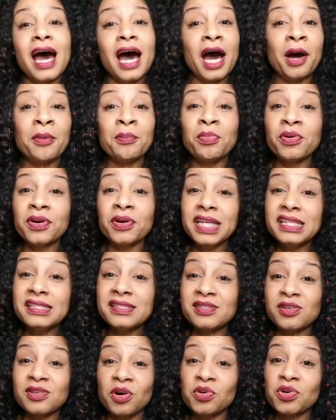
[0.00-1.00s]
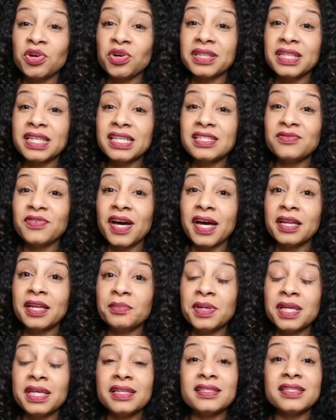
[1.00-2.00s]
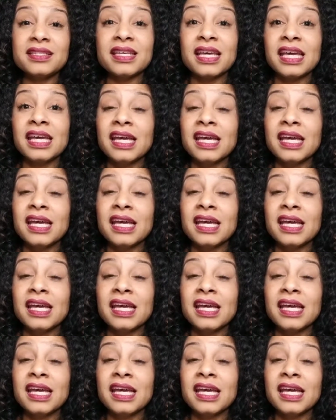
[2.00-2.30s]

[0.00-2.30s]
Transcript: I'm pretty sold on these vitamins.